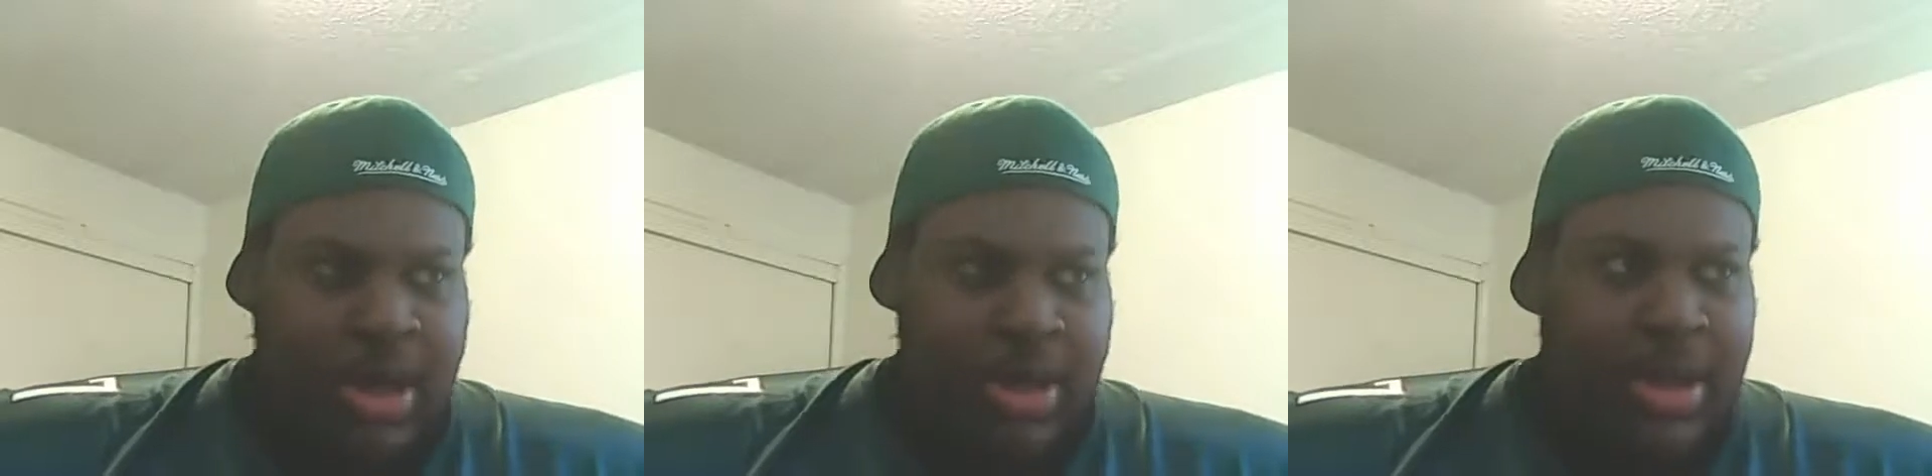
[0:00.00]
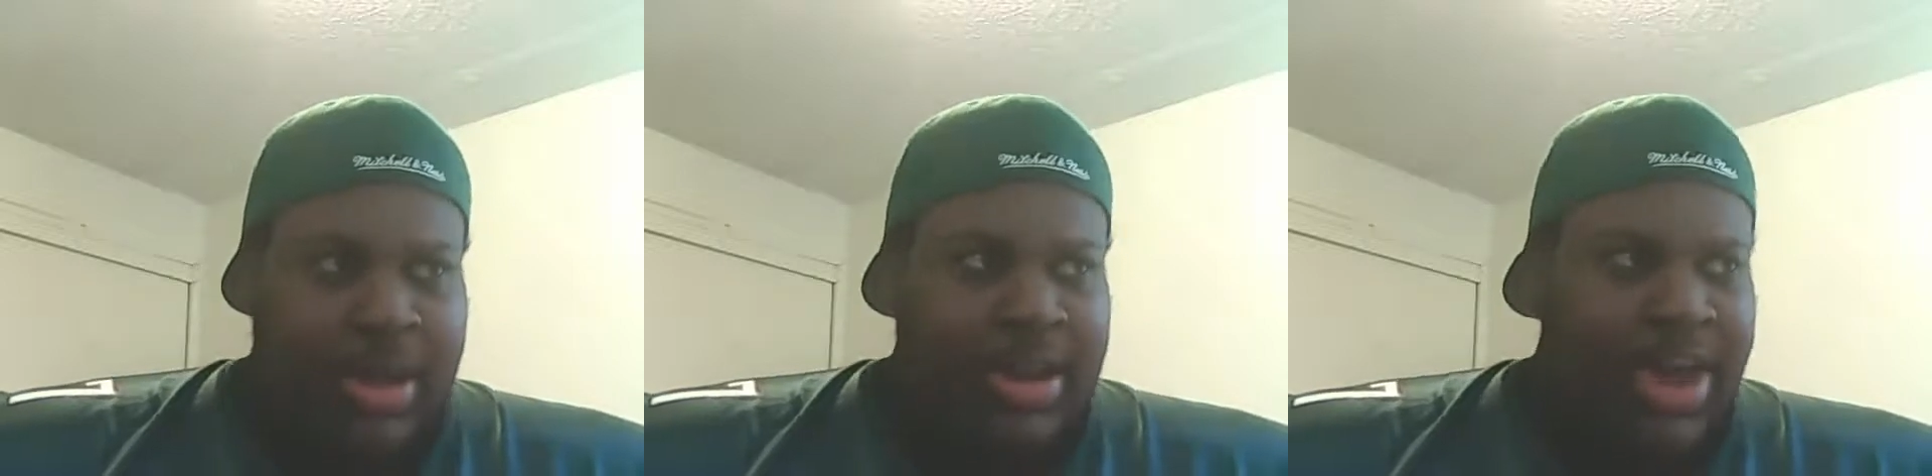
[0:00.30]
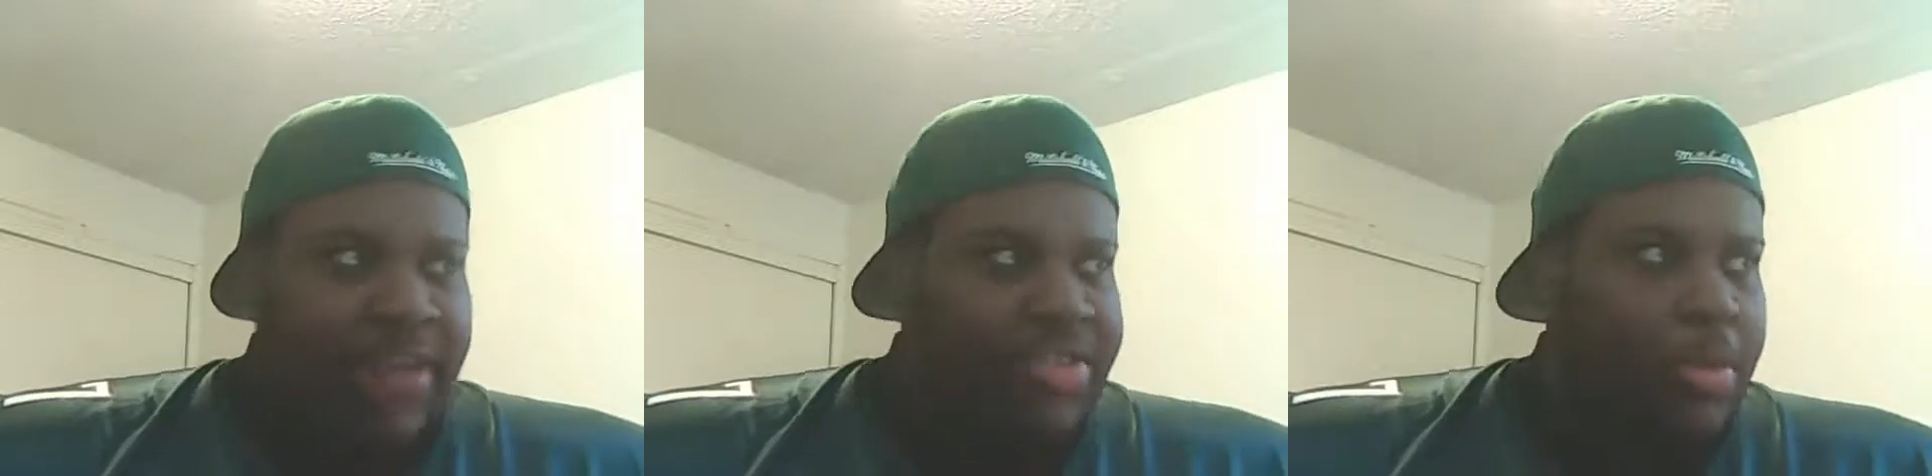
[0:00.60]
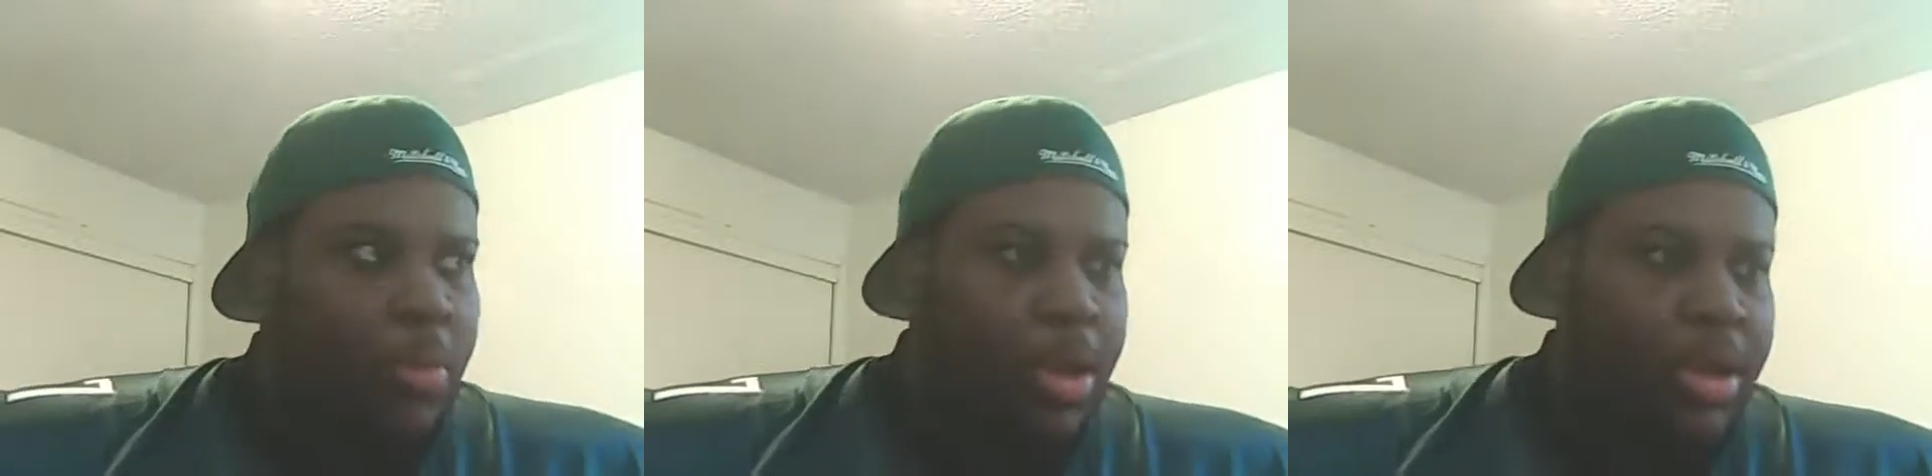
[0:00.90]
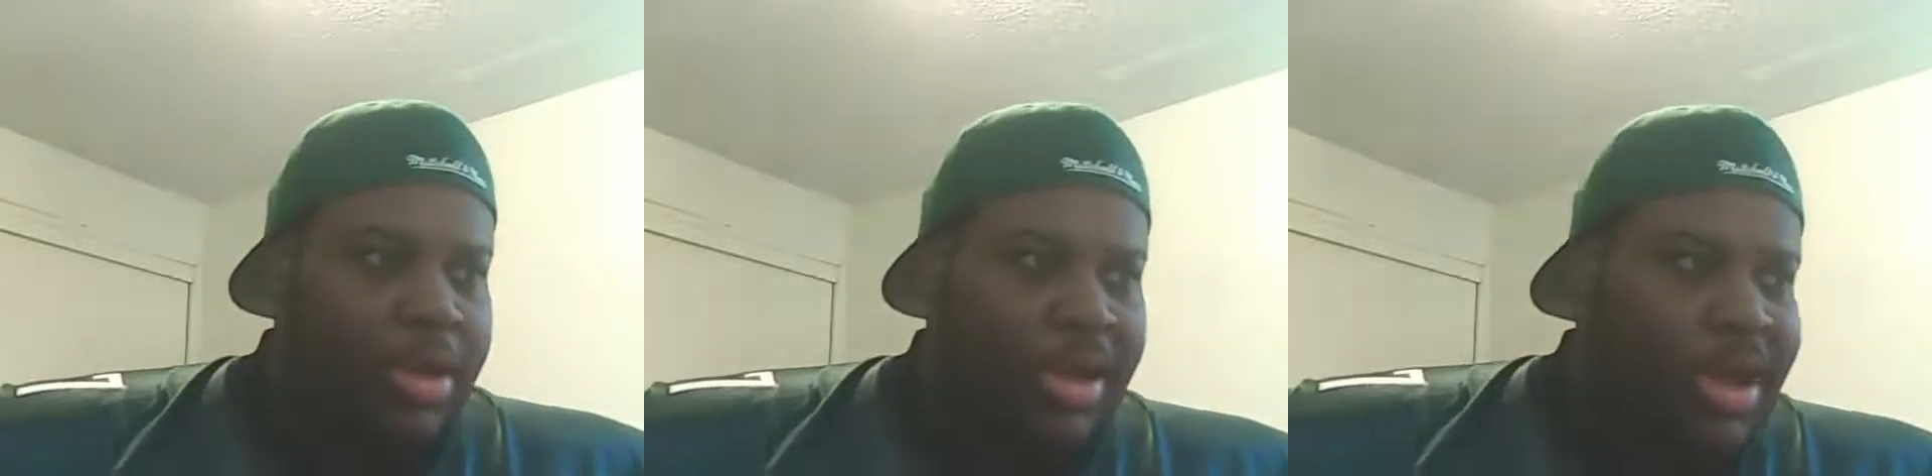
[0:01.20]
and have them
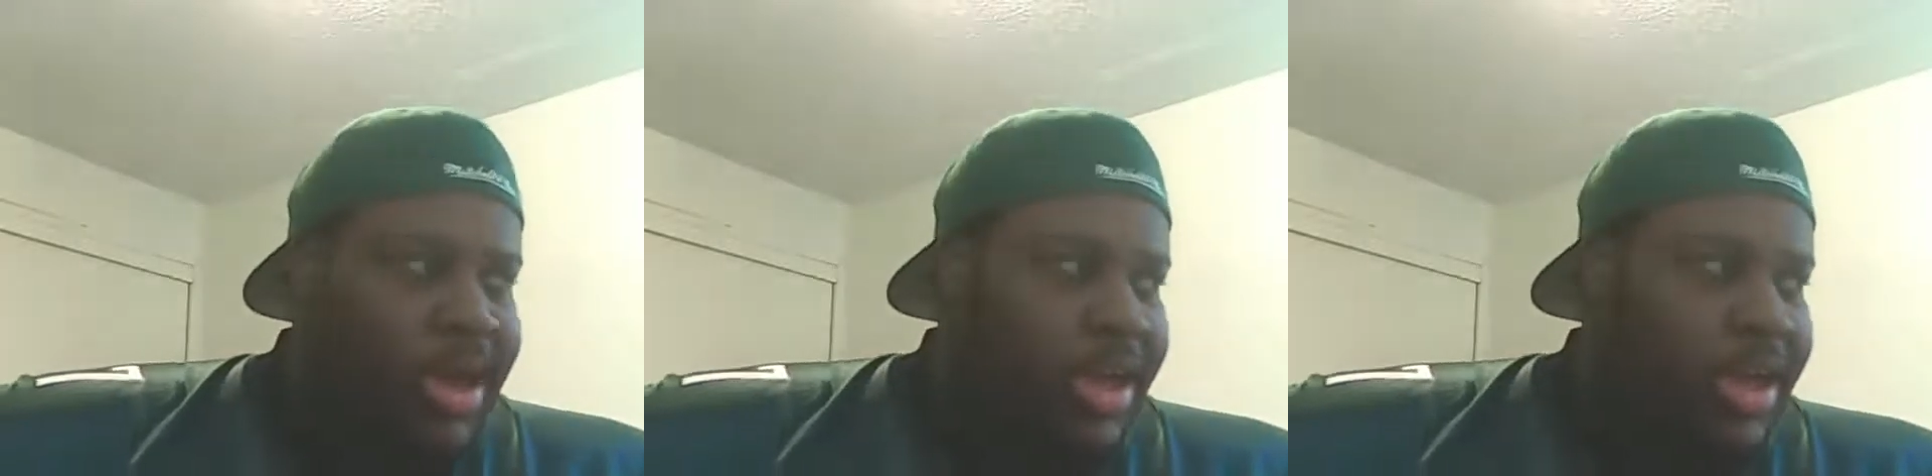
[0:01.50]
working